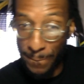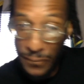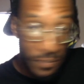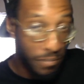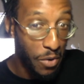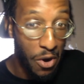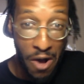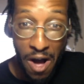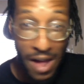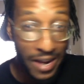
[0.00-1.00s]
bro,
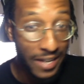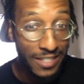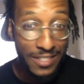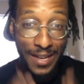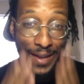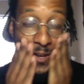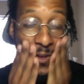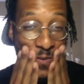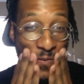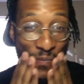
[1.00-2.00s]
all I can say
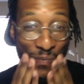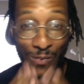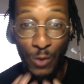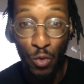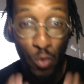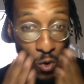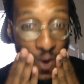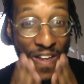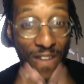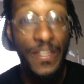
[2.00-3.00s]
is
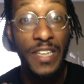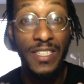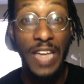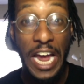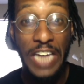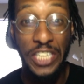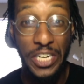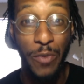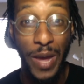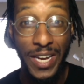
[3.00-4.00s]
if this is AI
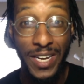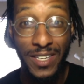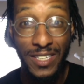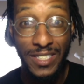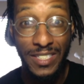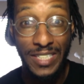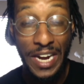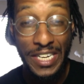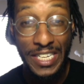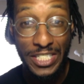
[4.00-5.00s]
generated, they
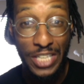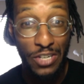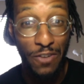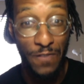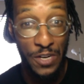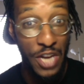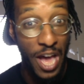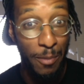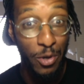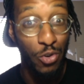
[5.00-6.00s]
did such a
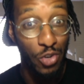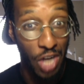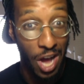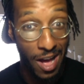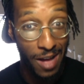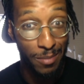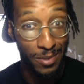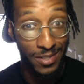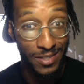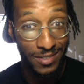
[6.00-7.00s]
phenomenal job
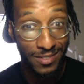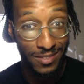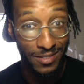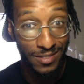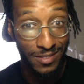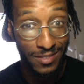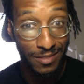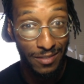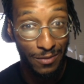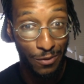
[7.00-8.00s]

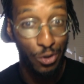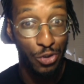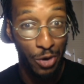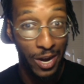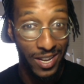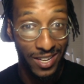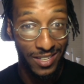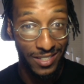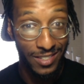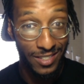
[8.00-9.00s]
for Drake
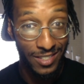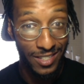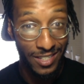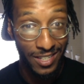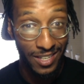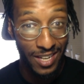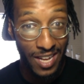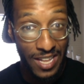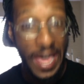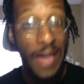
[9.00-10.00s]

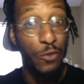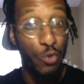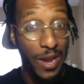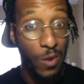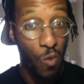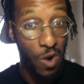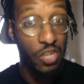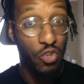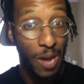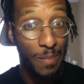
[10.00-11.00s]
that if Drake were to
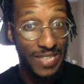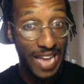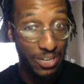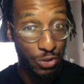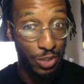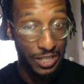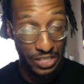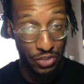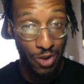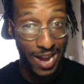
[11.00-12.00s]
drop his actual diss
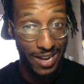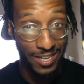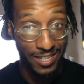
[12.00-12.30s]
track,